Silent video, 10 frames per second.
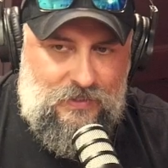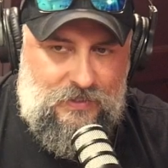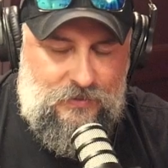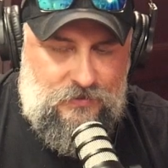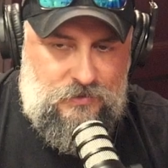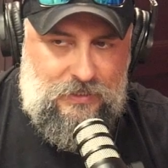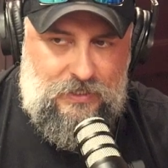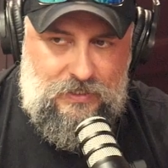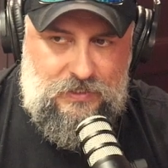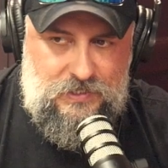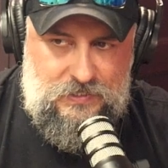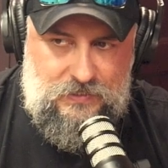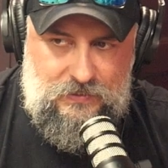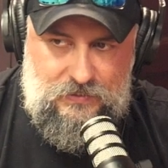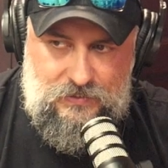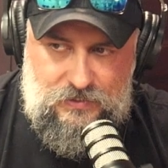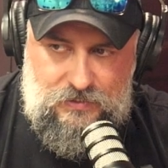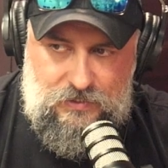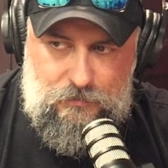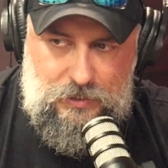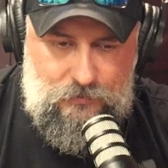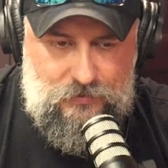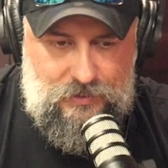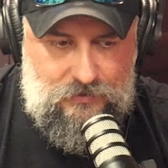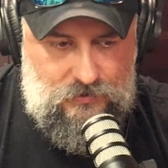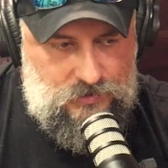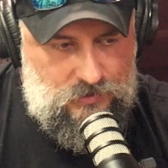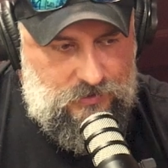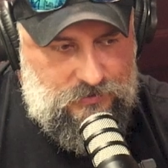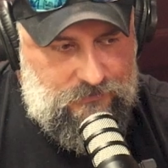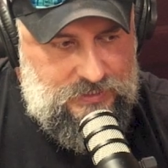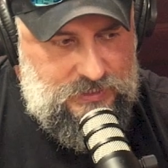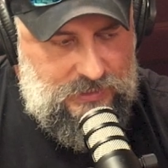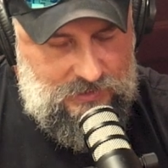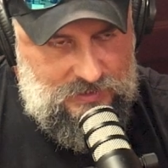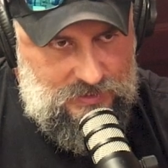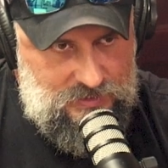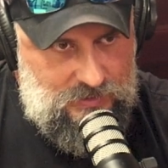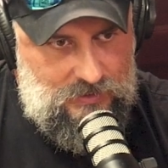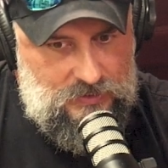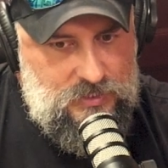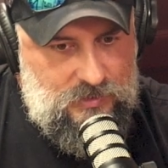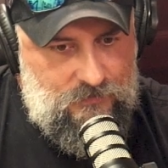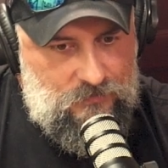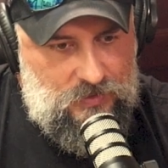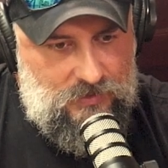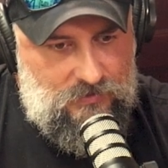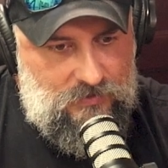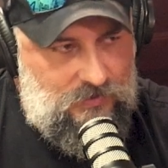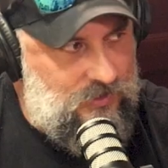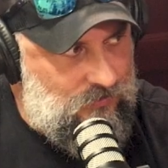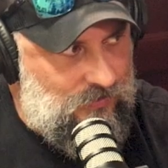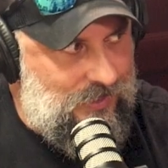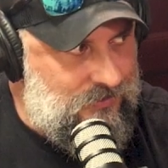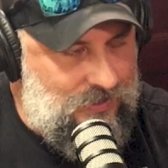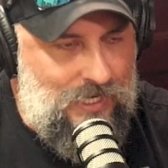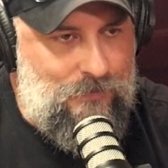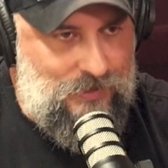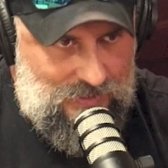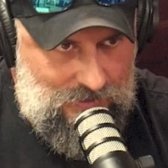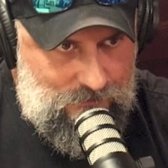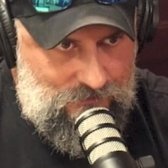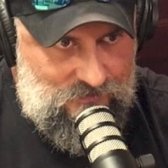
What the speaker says: that kills me is the people that are in charge of these states and cities that these riots are happening in.